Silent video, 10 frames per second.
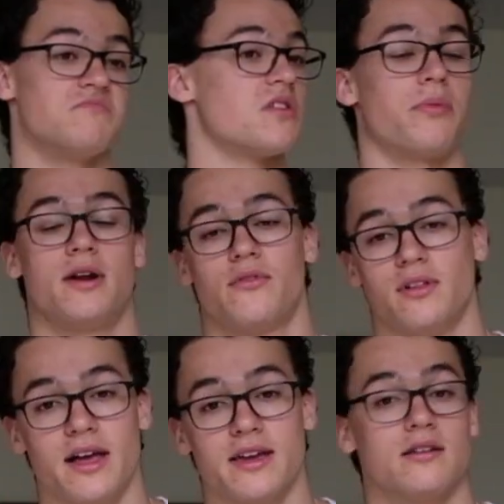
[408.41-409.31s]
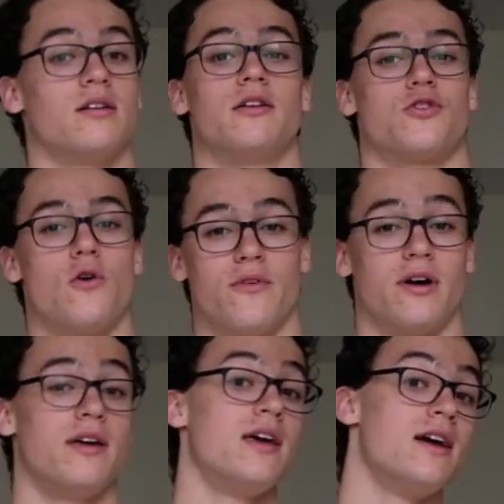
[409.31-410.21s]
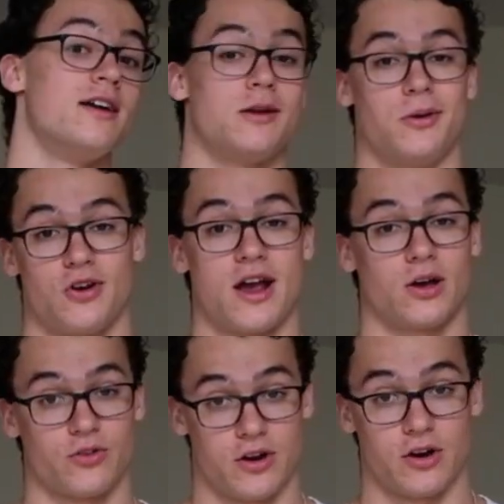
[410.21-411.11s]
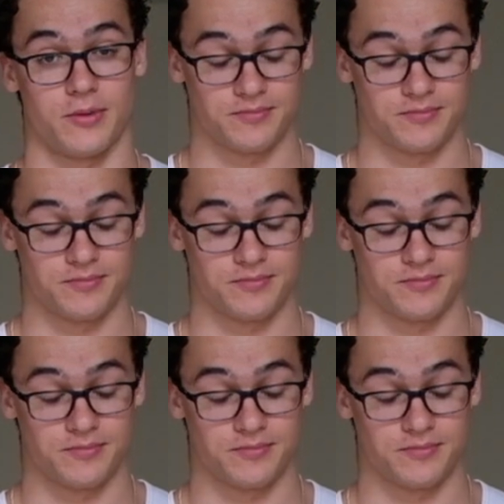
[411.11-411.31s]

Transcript: something of the like, sofa, to put your ankles under.